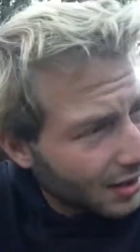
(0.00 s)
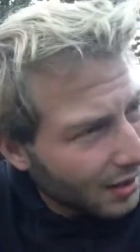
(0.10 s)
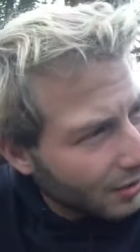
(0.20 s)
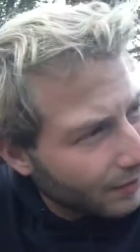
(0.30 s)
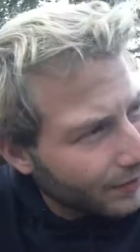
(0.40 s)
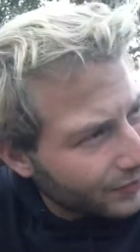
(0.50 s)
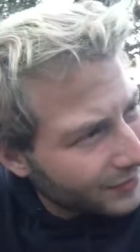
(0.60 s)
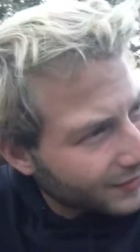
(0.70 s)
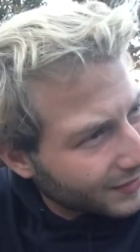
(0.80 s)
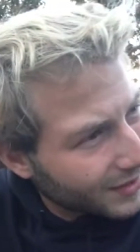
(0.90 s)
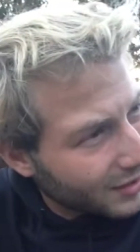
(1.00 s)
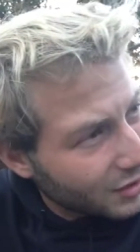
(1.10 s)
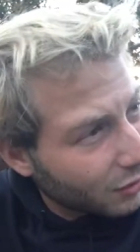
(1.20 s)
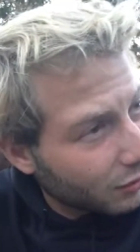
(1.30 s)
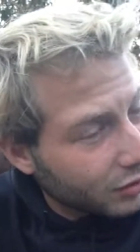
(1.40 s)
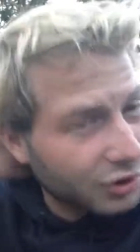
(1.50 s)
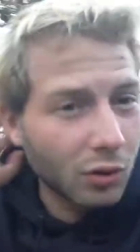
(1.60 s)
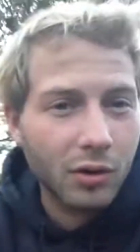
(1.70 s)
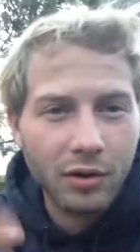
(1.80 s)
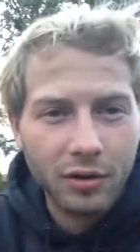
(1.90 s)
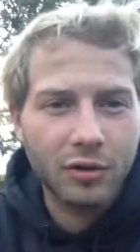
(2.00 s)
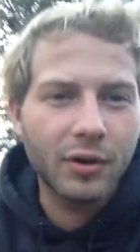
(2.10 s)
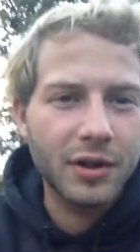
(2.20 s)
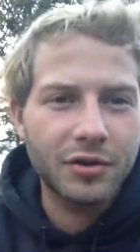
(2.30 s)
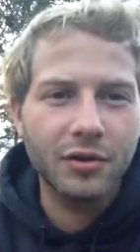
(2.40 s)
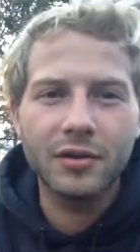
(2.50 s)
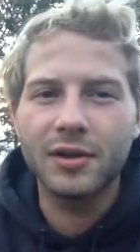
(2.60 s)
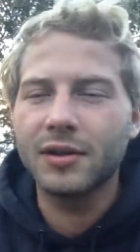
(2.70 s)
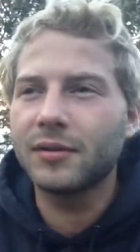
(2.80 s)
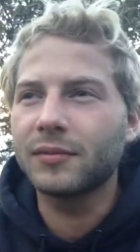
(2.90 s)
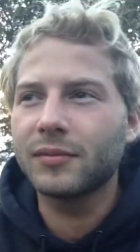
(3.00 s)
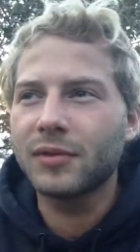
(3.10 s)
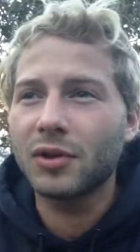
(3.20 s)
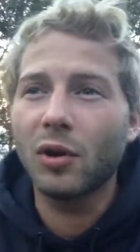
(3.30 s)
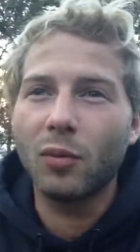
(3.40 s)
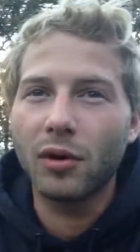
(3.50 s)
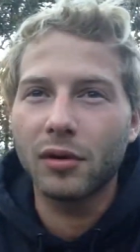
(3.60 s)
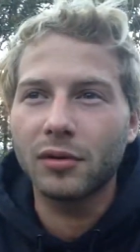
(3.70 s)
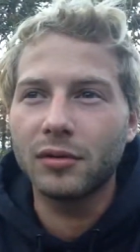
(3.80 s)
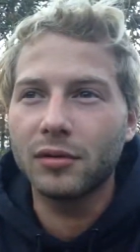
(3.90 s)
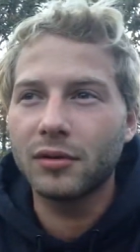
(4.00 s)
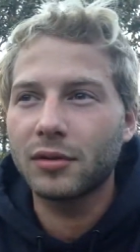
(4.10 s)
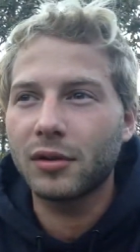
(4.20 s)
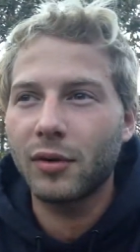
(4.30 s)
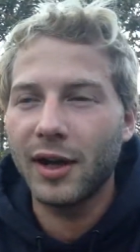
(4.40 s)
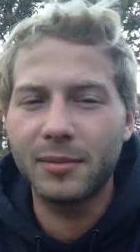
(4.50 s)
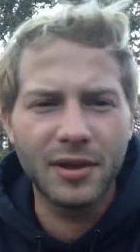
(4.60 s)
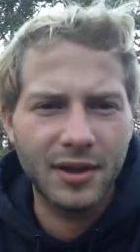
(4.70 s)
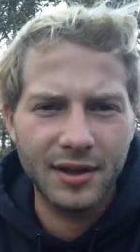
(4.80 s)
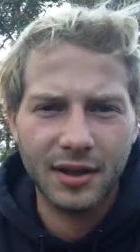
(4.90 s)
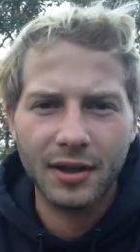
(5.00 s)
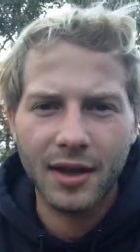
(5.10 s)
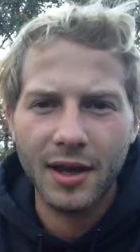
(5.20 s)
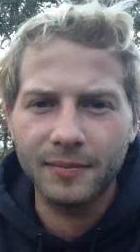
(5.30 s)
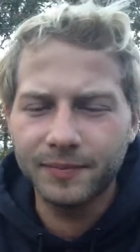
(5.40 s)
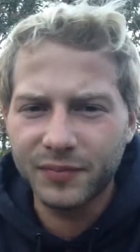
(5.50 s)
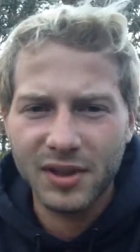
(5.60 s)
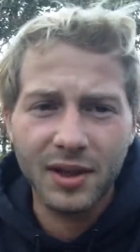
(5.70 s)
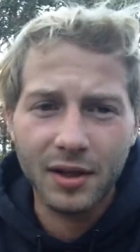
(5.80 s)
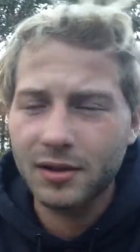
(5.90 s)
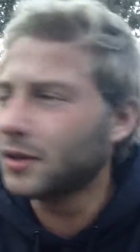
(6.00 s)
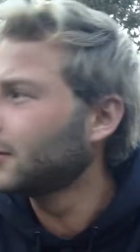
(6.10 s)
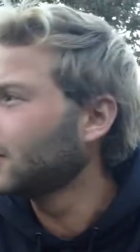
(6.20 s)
um, you know, shore creatures and saltwater crabs and things like that, snails,